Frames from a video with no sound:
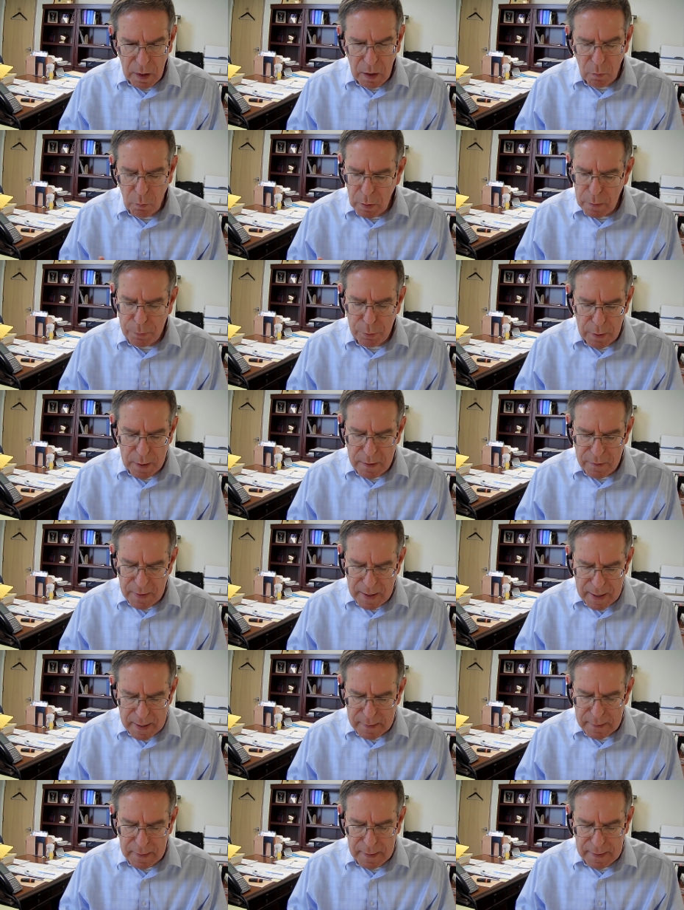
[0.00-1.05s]
We pray
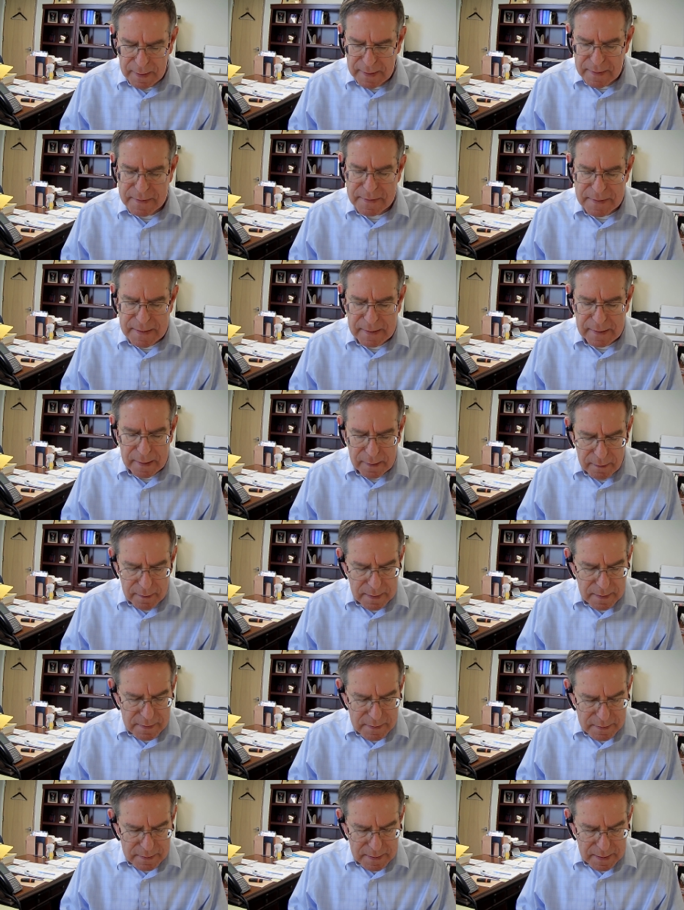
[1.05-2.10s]
that in seeking
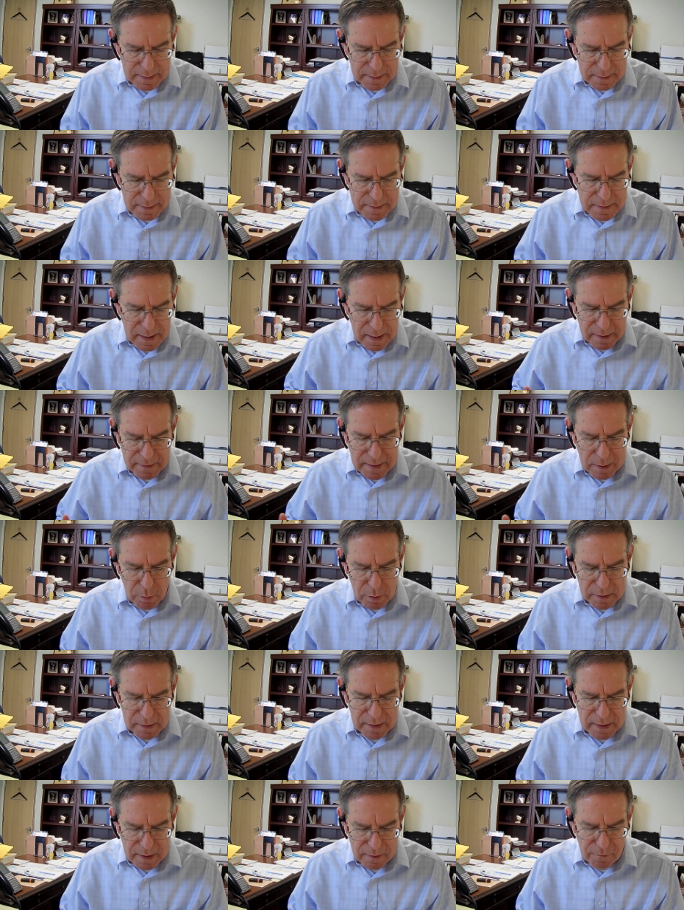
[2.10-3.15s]
these things, they
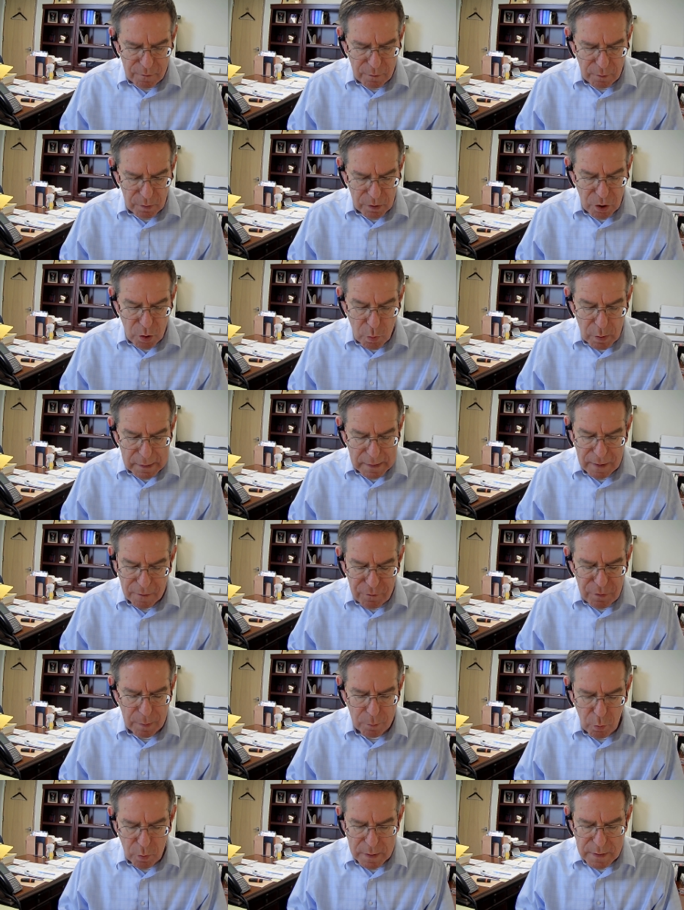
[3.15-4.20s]
would give, you would give
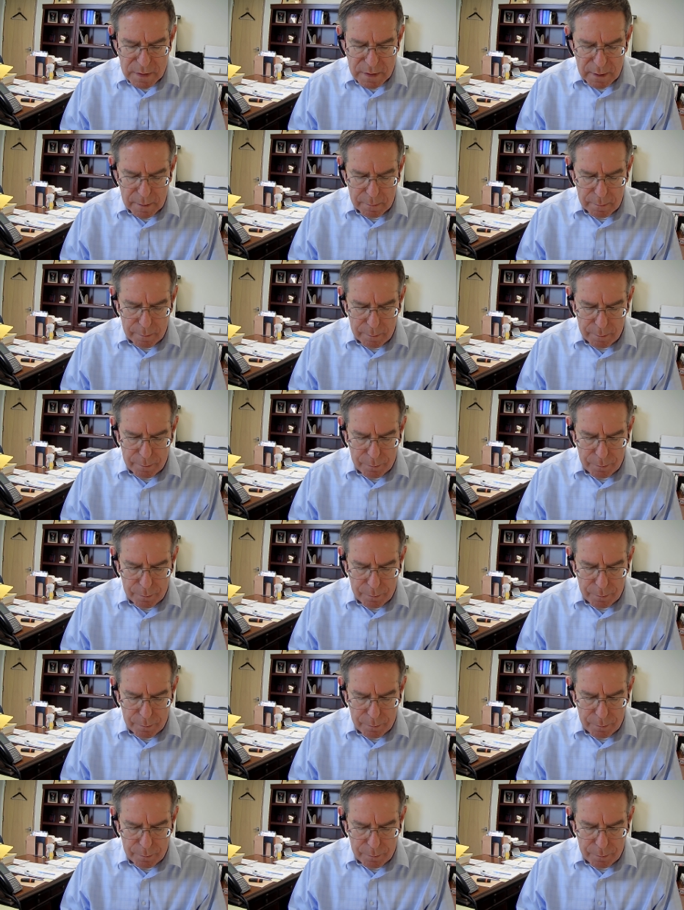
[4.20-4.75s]
them wisdom,